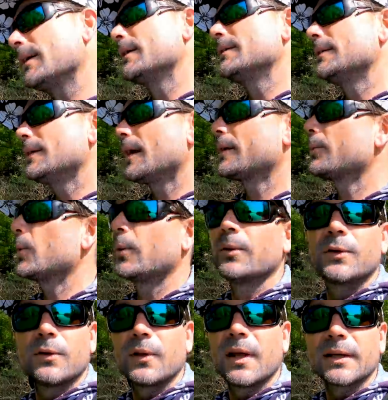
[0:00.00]
out, because he's not going to be able
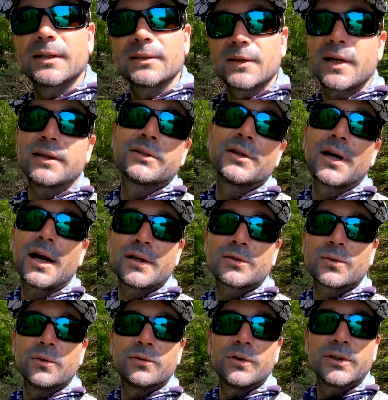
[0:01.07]
to do like his last year of high
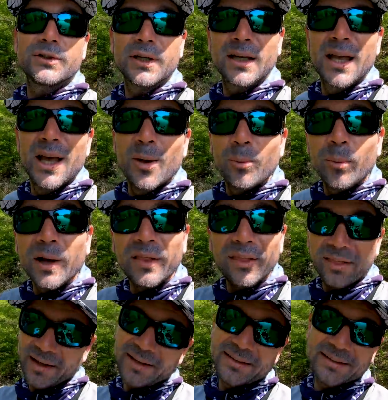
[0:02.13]
school fishing. But
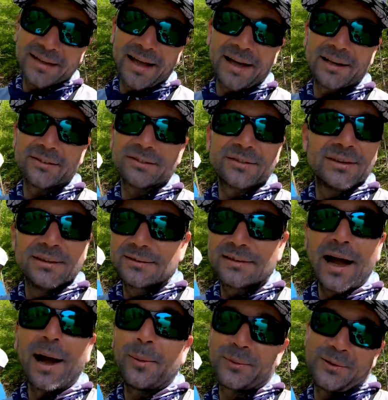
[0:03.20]
this kind of
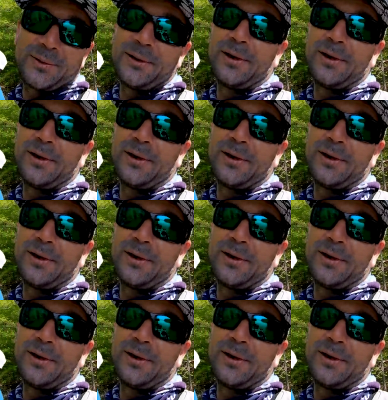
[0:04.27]
tops it